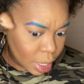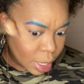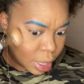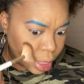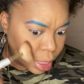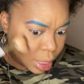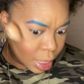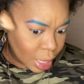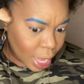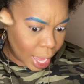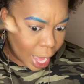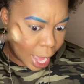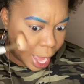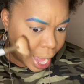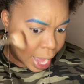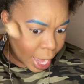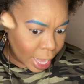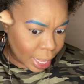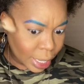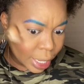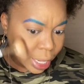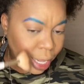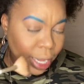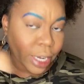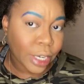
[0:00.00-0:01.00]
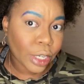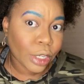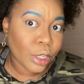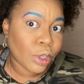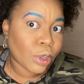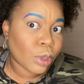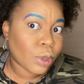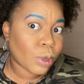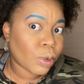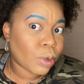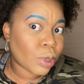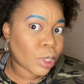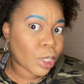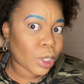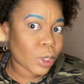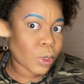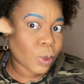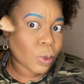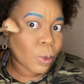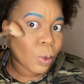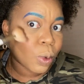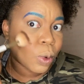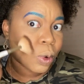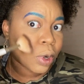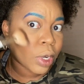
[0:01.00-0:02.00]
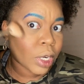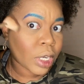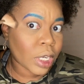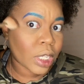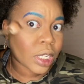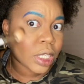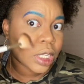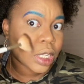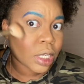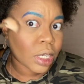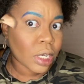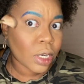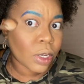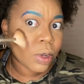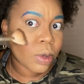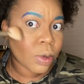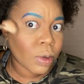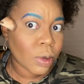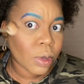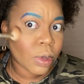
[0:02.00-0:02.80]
the highlight do what you want it to do.